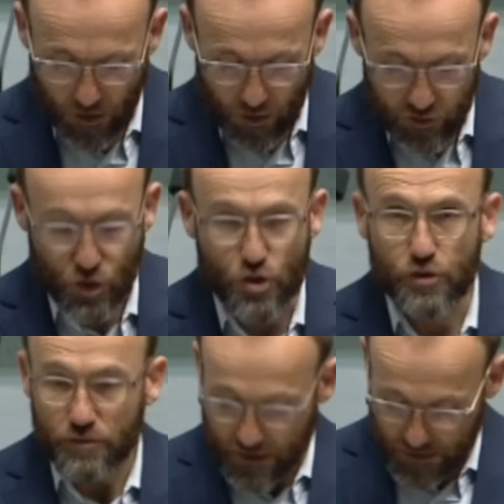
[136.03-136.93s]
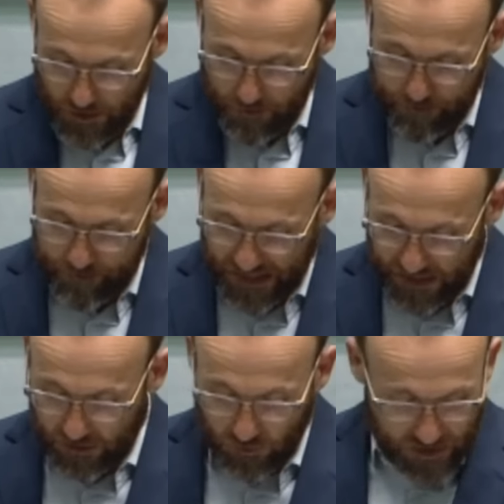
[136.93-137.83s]
2
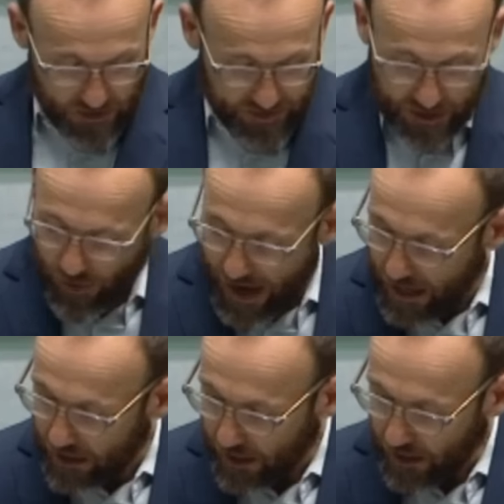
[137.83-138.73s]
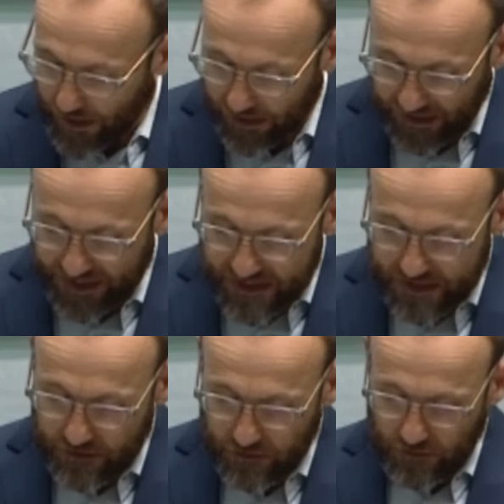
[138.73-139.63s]
million. There are at
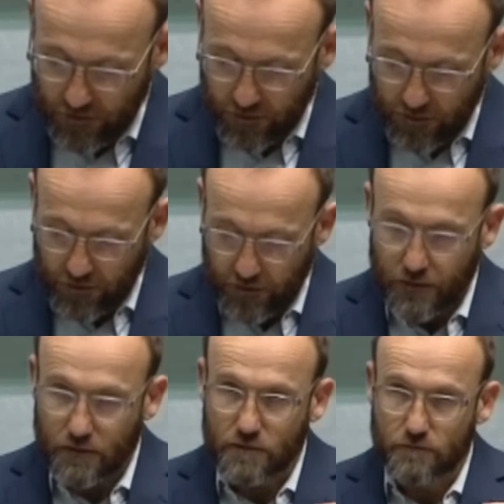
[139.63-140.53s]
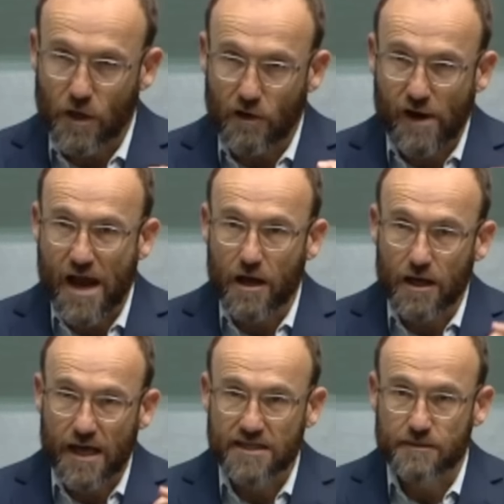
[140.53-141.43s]
least,
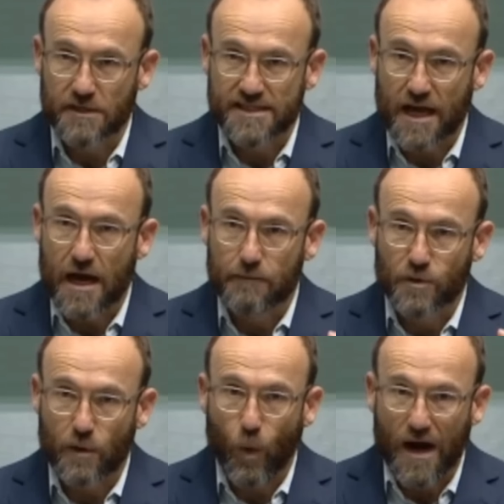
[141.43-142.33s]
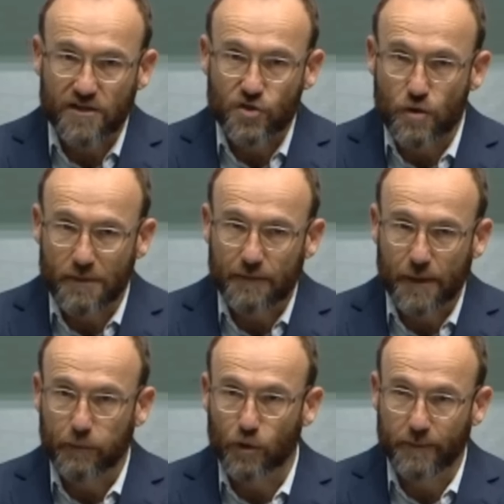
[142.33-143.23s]
estimates are between 1 and 2 million
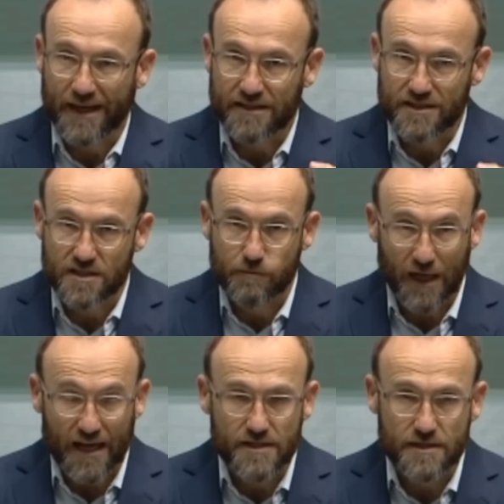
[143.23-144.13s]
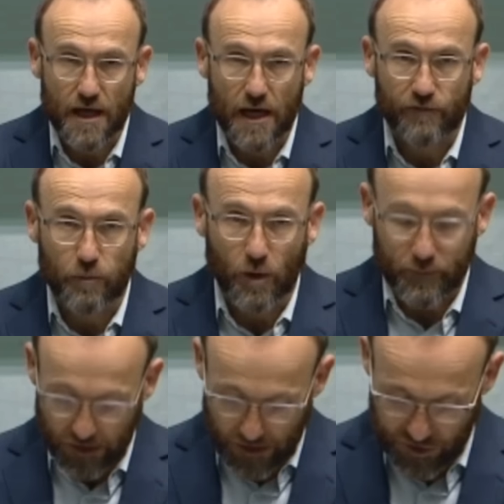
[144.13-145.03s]
people have been displaced out of a
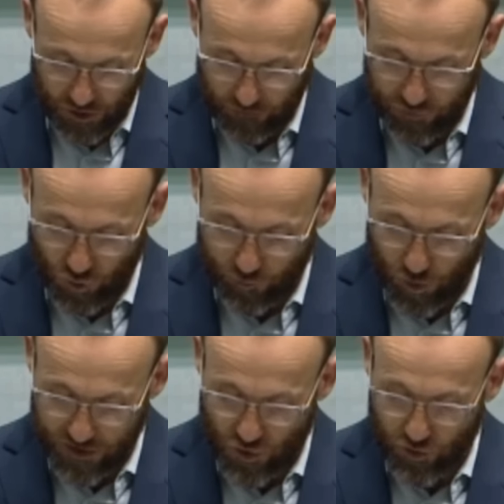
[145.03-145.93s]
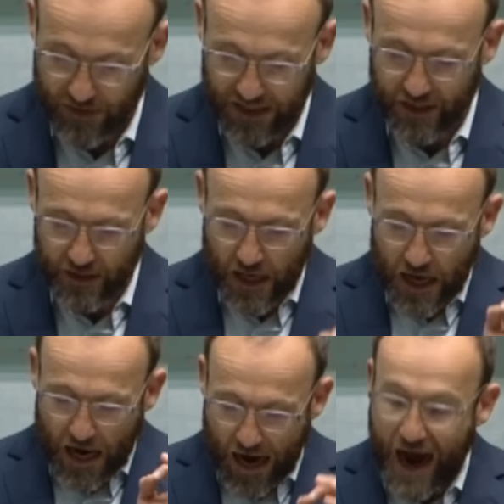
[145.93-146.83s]
population of 2.2 million.
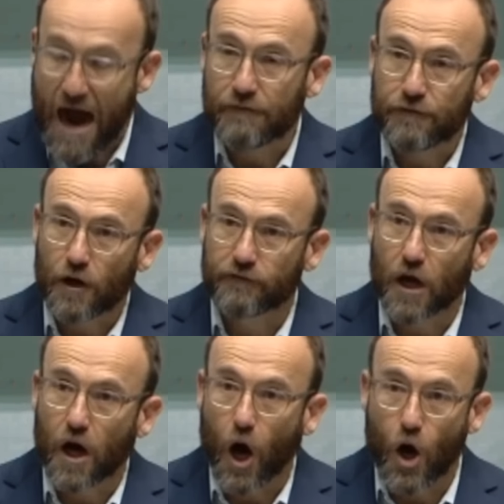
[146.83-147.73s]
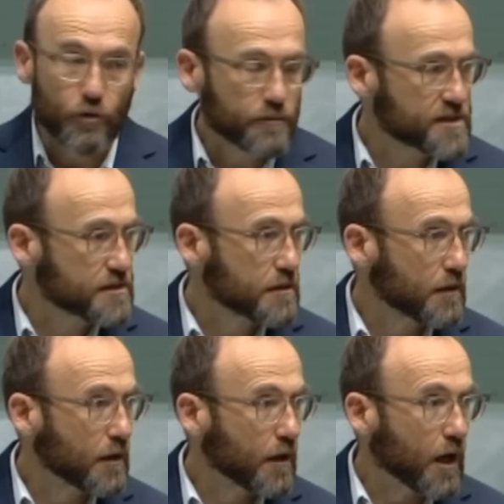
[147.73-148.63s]
Half of the homes
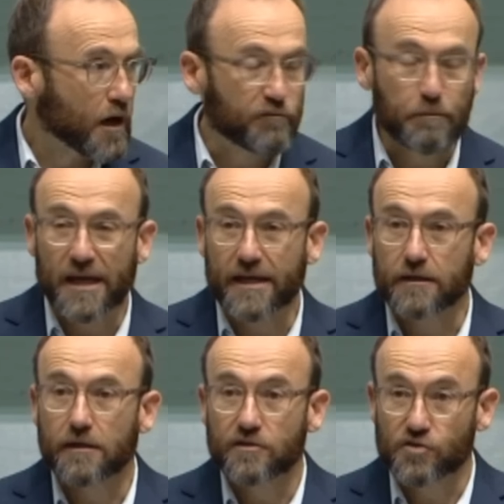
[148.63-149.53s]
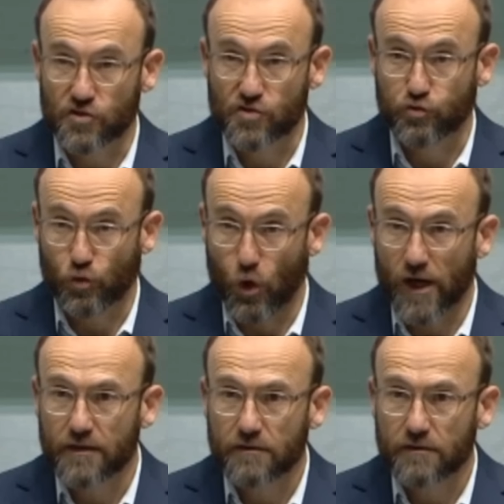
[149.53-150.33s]
have been destroyed